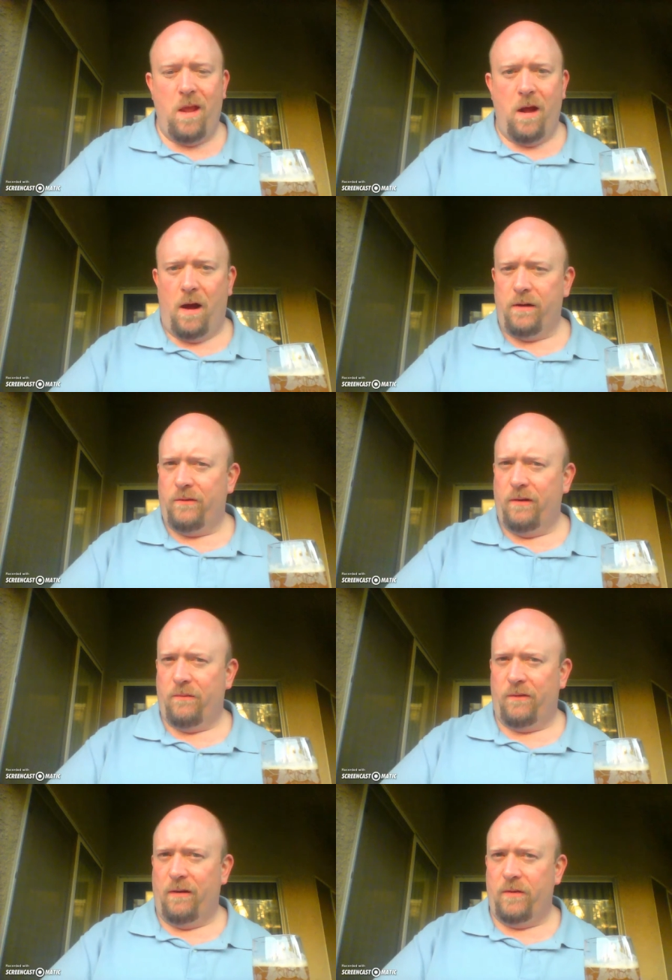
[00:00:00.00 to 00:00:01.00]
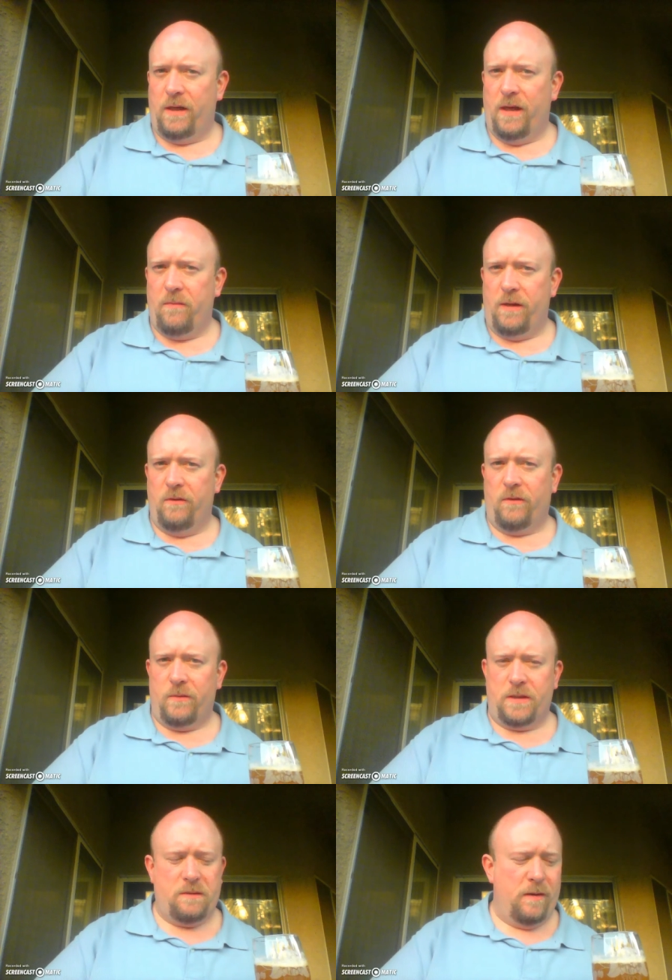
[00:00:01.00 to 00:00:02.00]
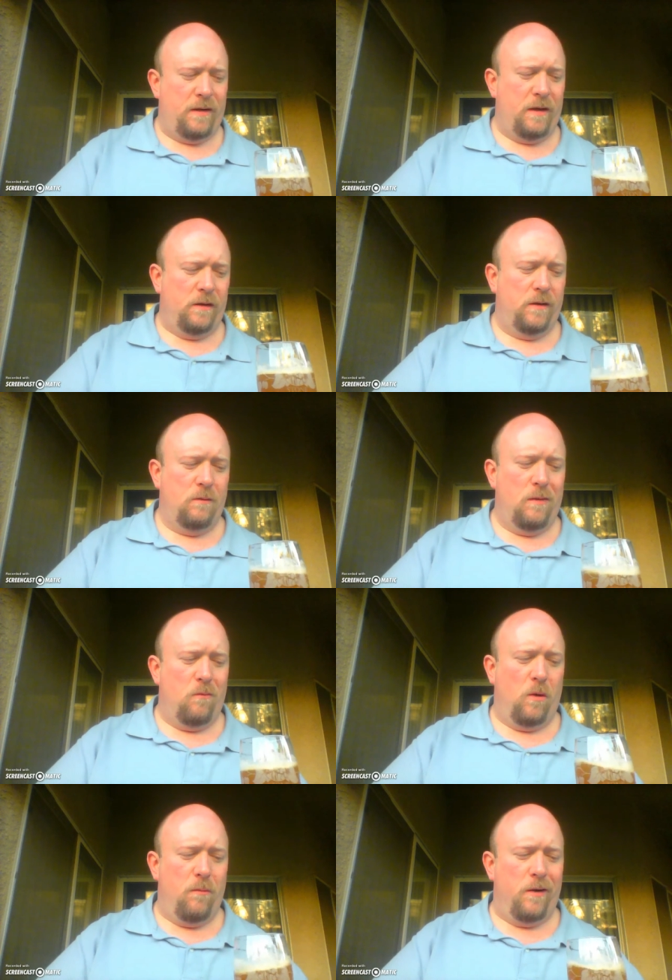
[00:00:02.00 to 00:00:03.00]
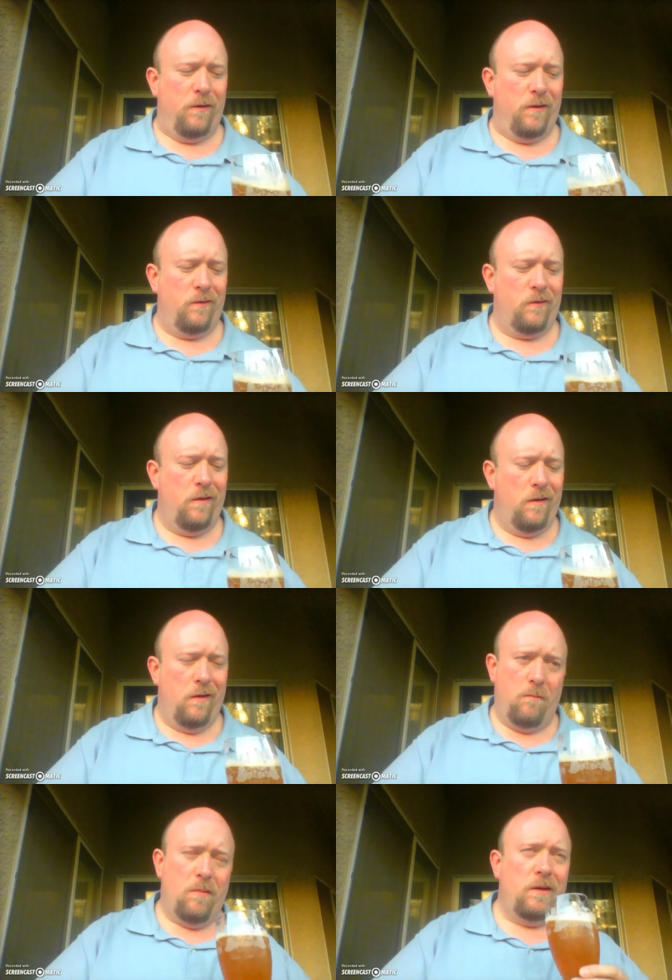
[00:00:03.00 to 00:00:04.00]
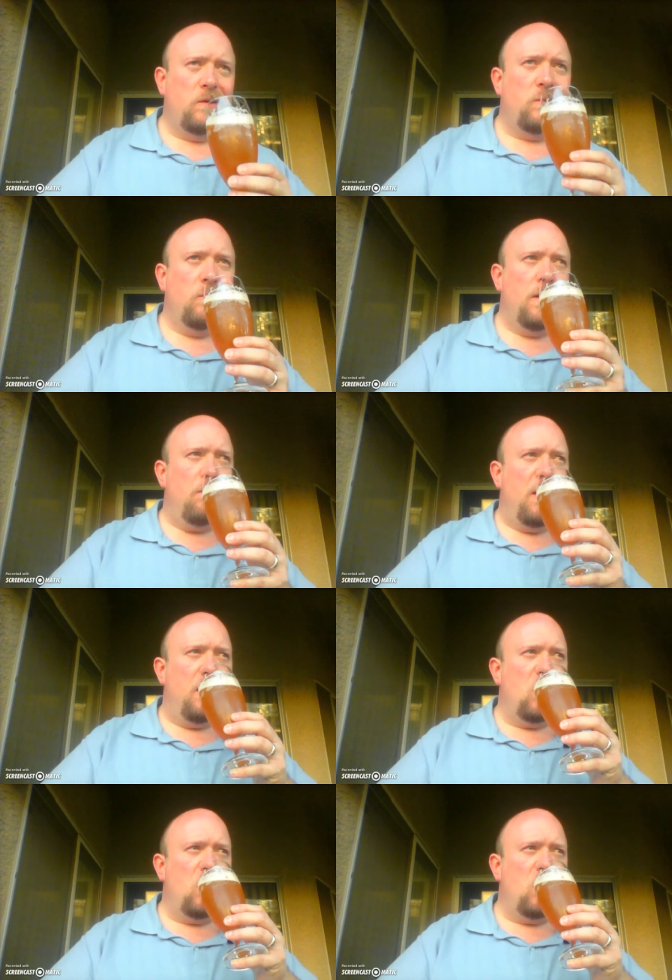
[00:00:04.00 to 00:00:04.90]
Honestly, for 70 IBUs, I was expecting a little bit more bitterness, but it's still not bad.